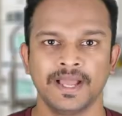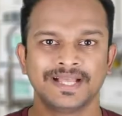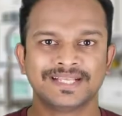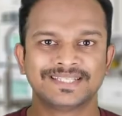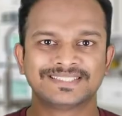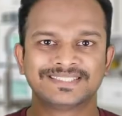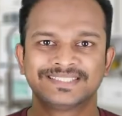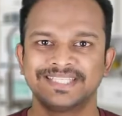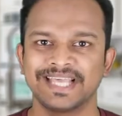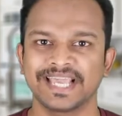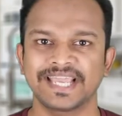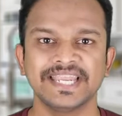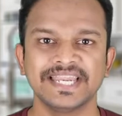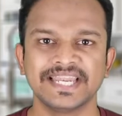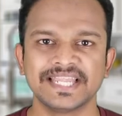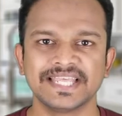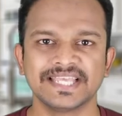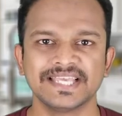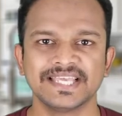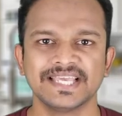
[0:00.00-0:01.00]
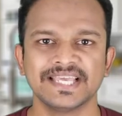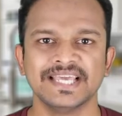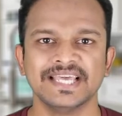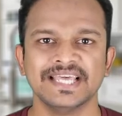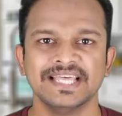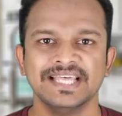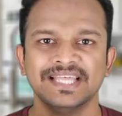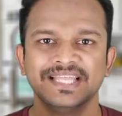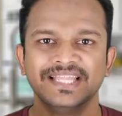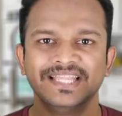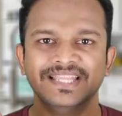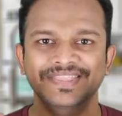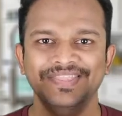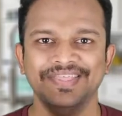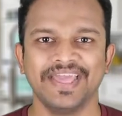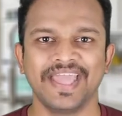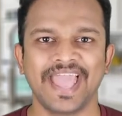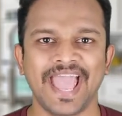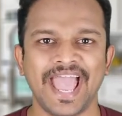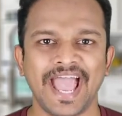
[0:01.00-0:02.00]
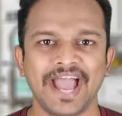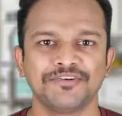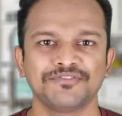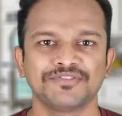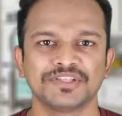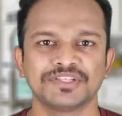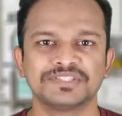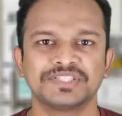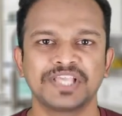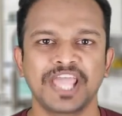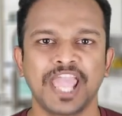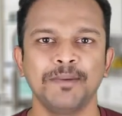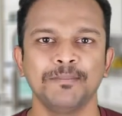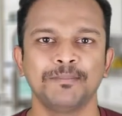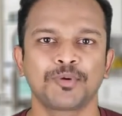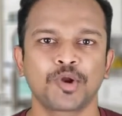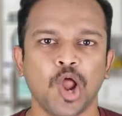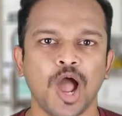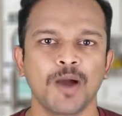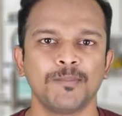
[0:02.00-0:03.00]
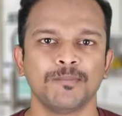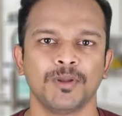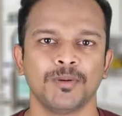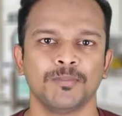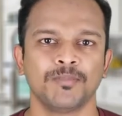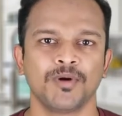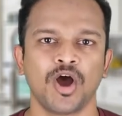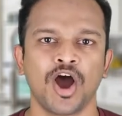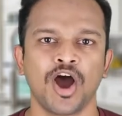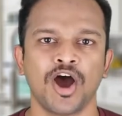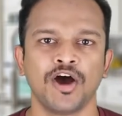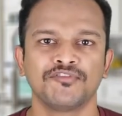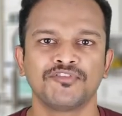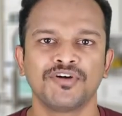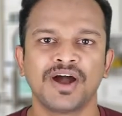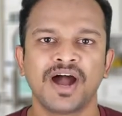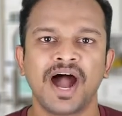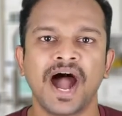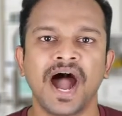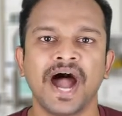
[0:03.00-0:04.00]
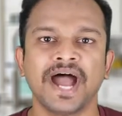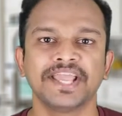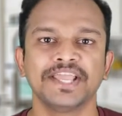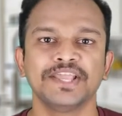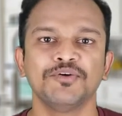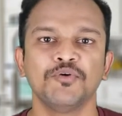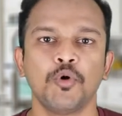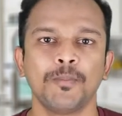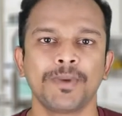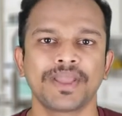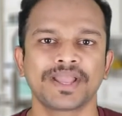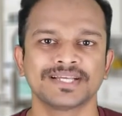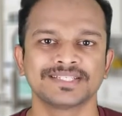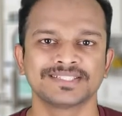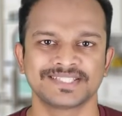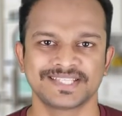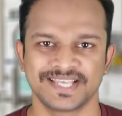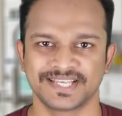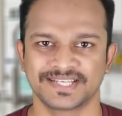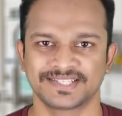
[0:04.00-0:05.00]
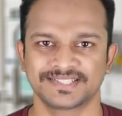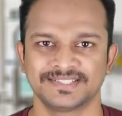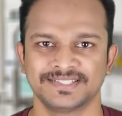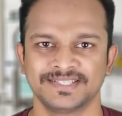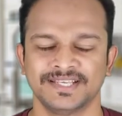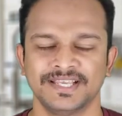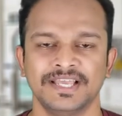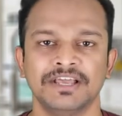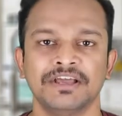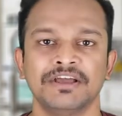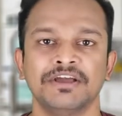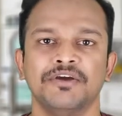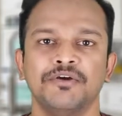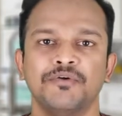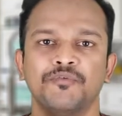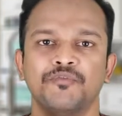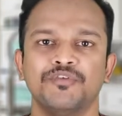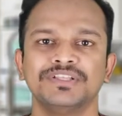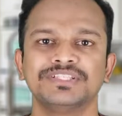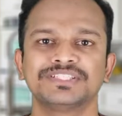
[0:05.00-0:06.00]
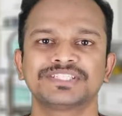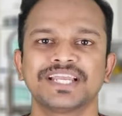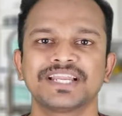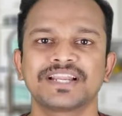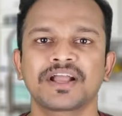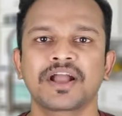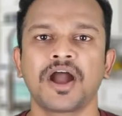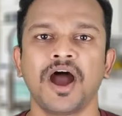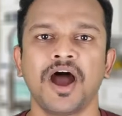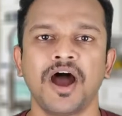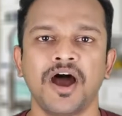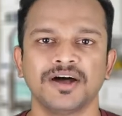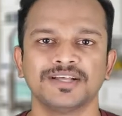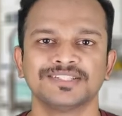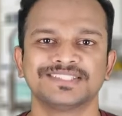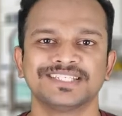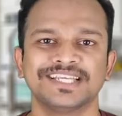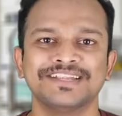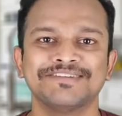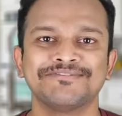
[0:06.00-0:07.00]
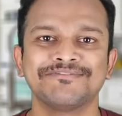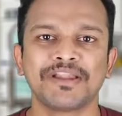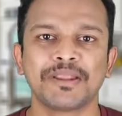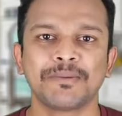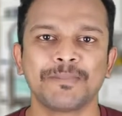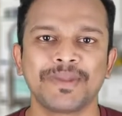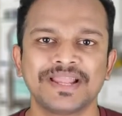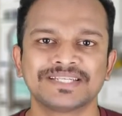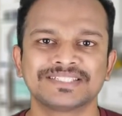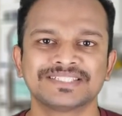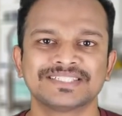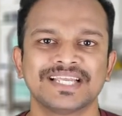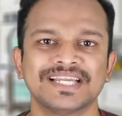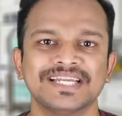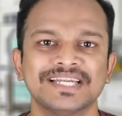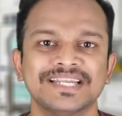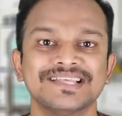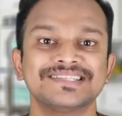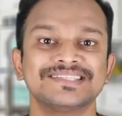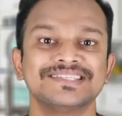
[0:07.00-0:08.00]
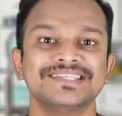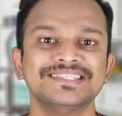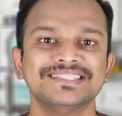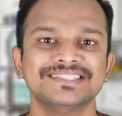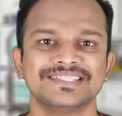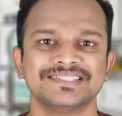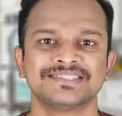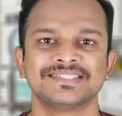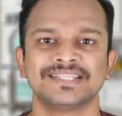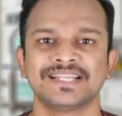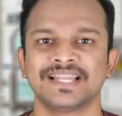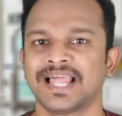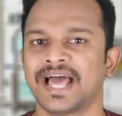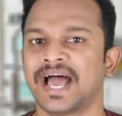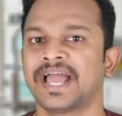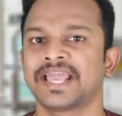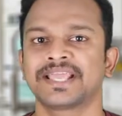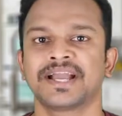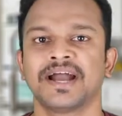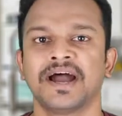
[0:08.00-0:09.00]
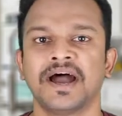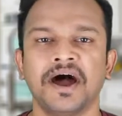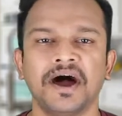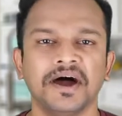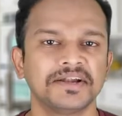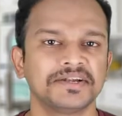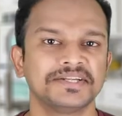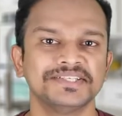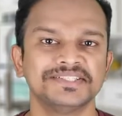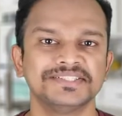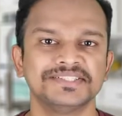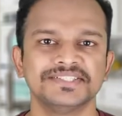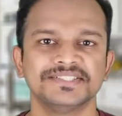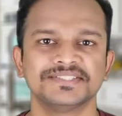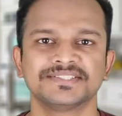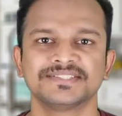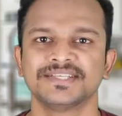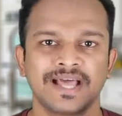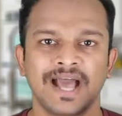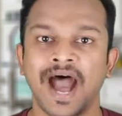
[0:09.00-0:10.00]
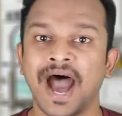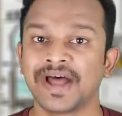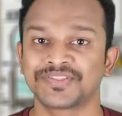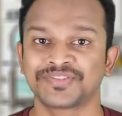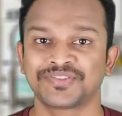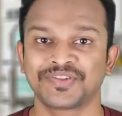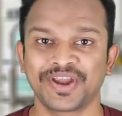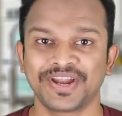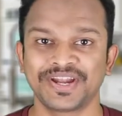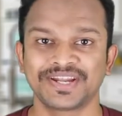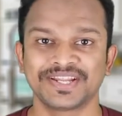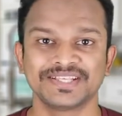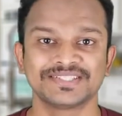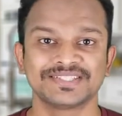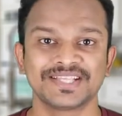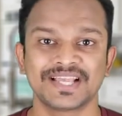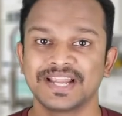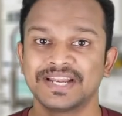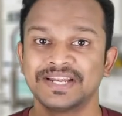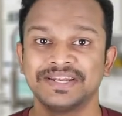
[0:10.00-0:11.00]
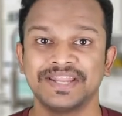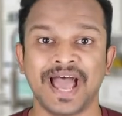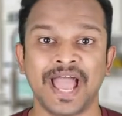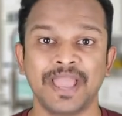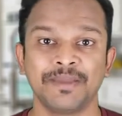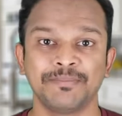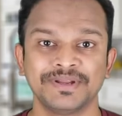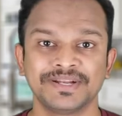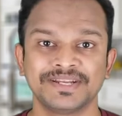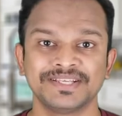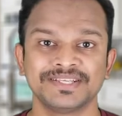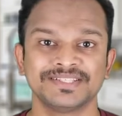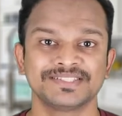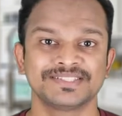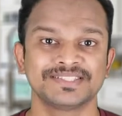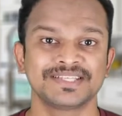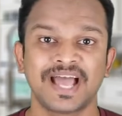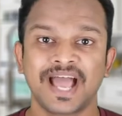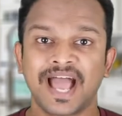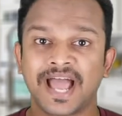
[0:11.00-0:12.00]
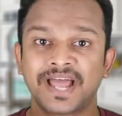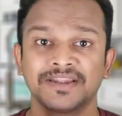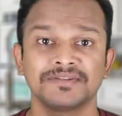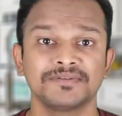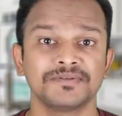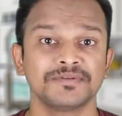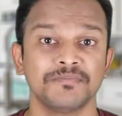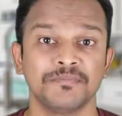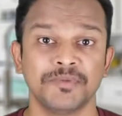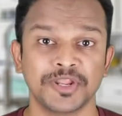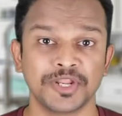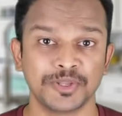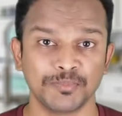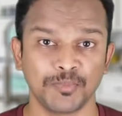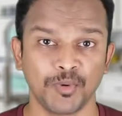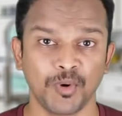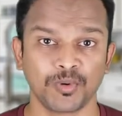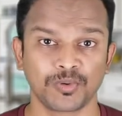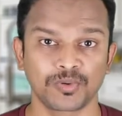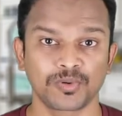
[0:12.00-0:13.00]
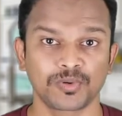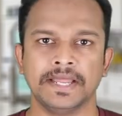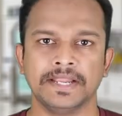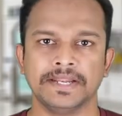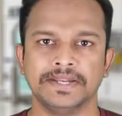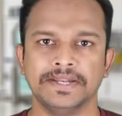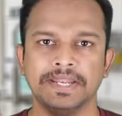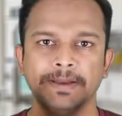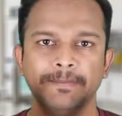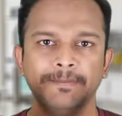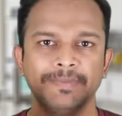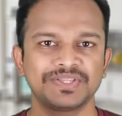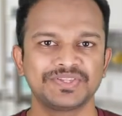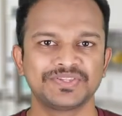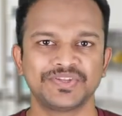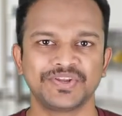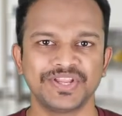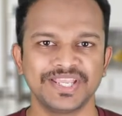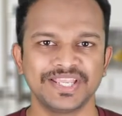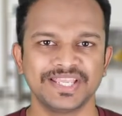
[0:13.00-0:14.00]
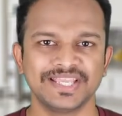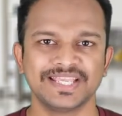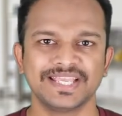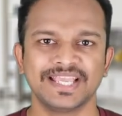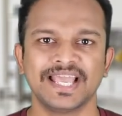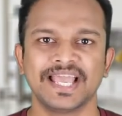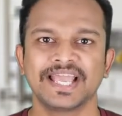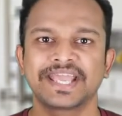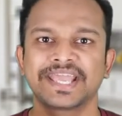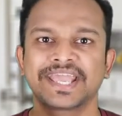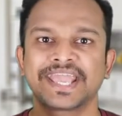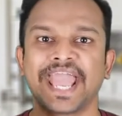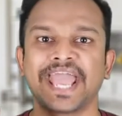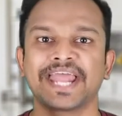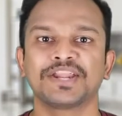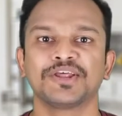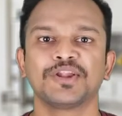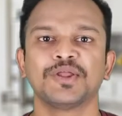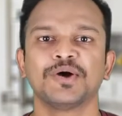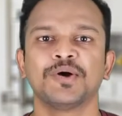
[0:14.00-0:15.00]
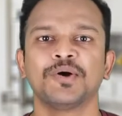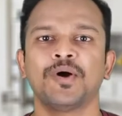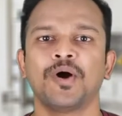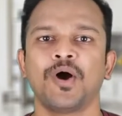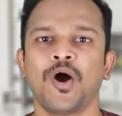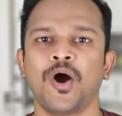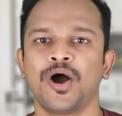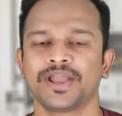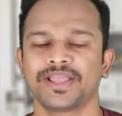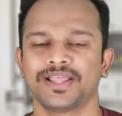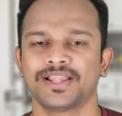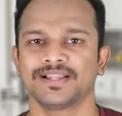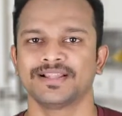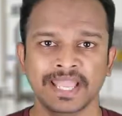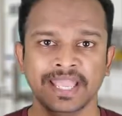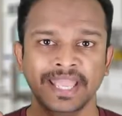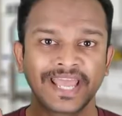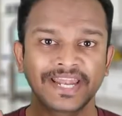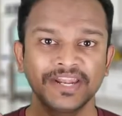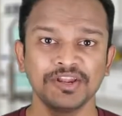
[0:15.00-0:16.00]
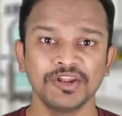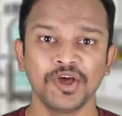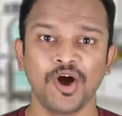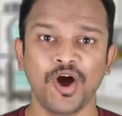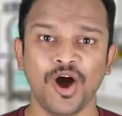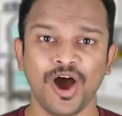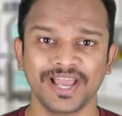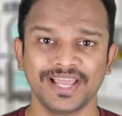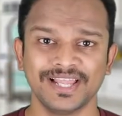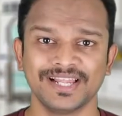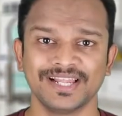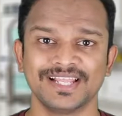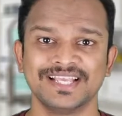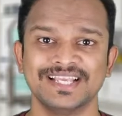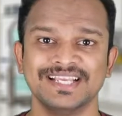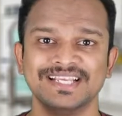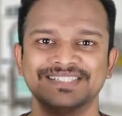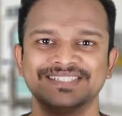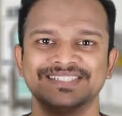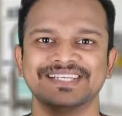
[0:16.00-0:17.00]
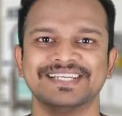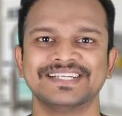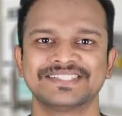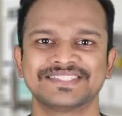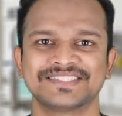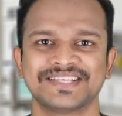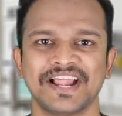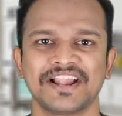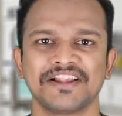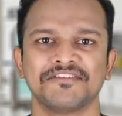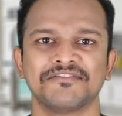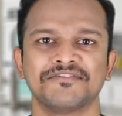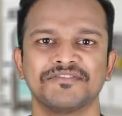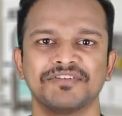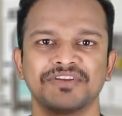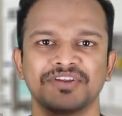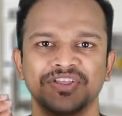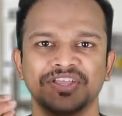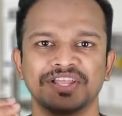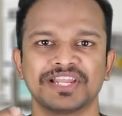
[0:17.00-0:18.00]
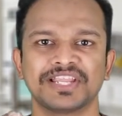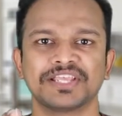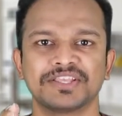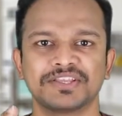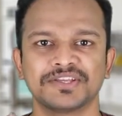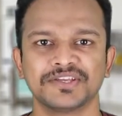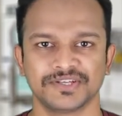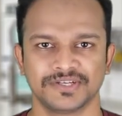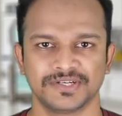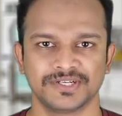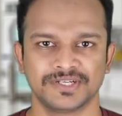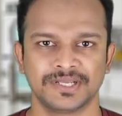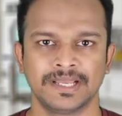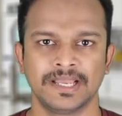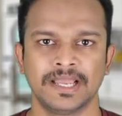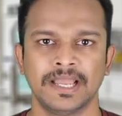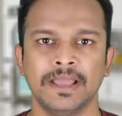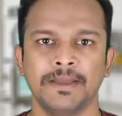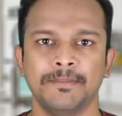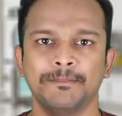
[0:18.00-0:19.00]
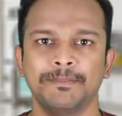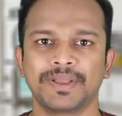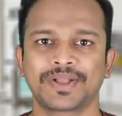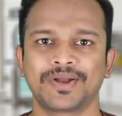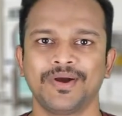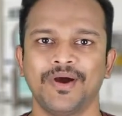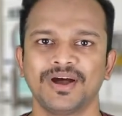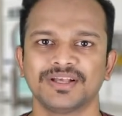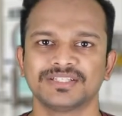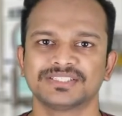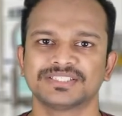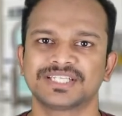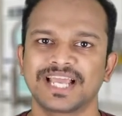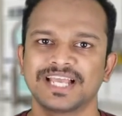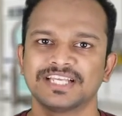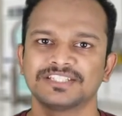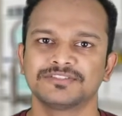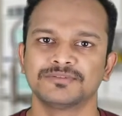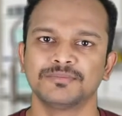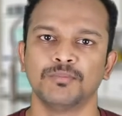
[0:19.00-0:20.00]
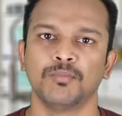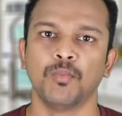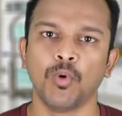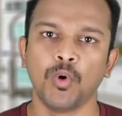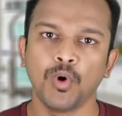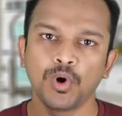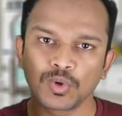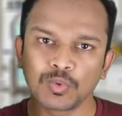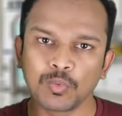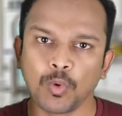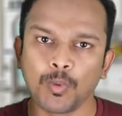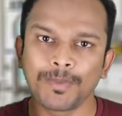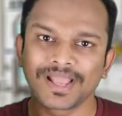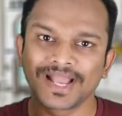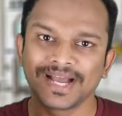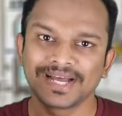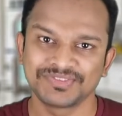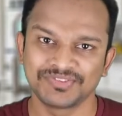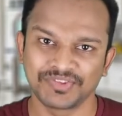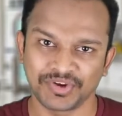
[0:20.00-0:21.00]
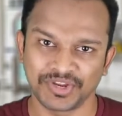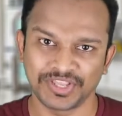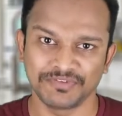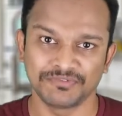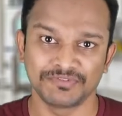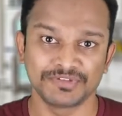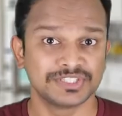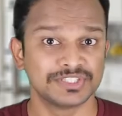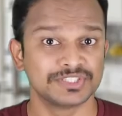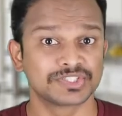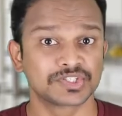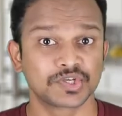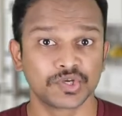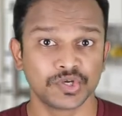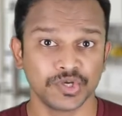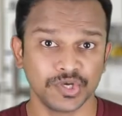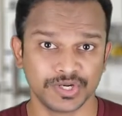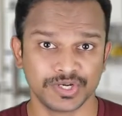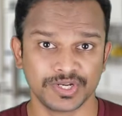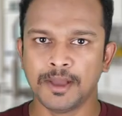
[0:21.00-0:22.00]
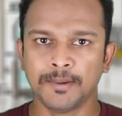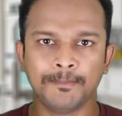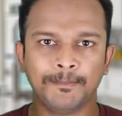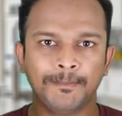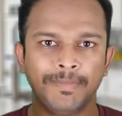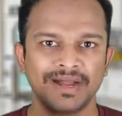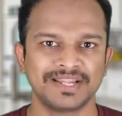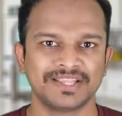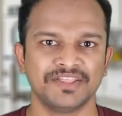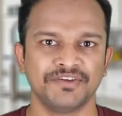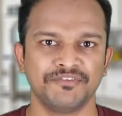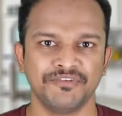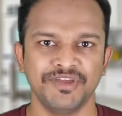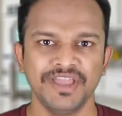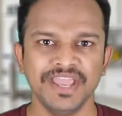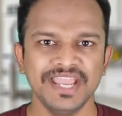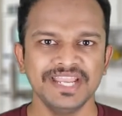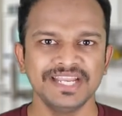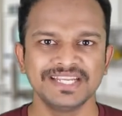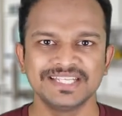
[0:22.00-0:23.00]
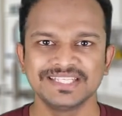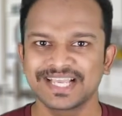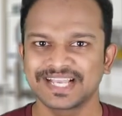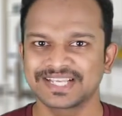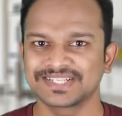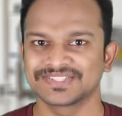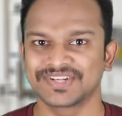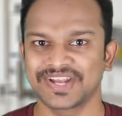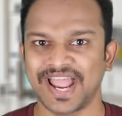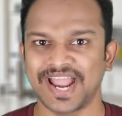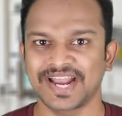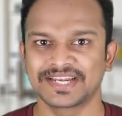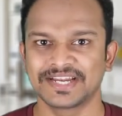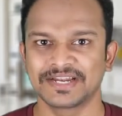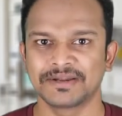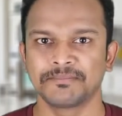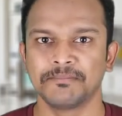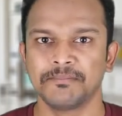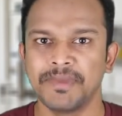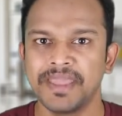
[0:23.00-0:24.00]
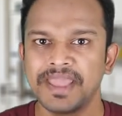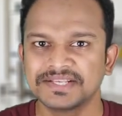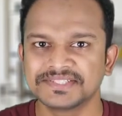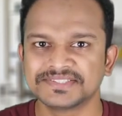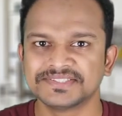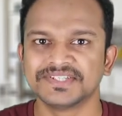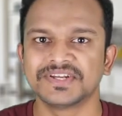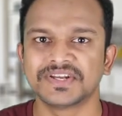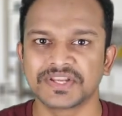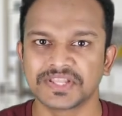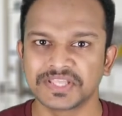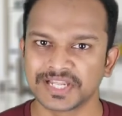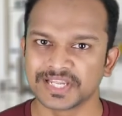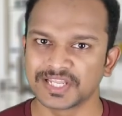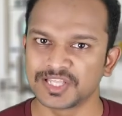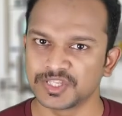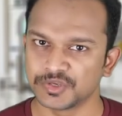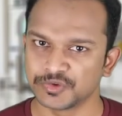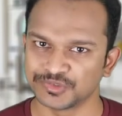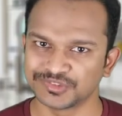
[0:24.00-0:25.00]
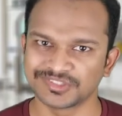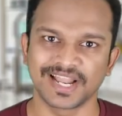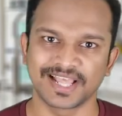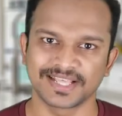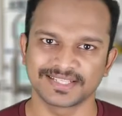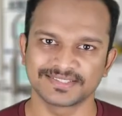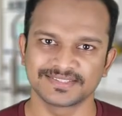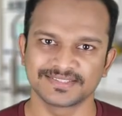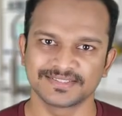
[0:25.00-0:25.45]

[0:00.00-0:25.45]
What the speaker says: Secondly, they have the same problem of high omega-6, which can cause inflammation and diseases like heart disease, arthritis, diabetes and many more. Number 3, canola oil. Canola oil is itself really good because it has more omega-3 which is good, but the way it is extracted makes it really useless.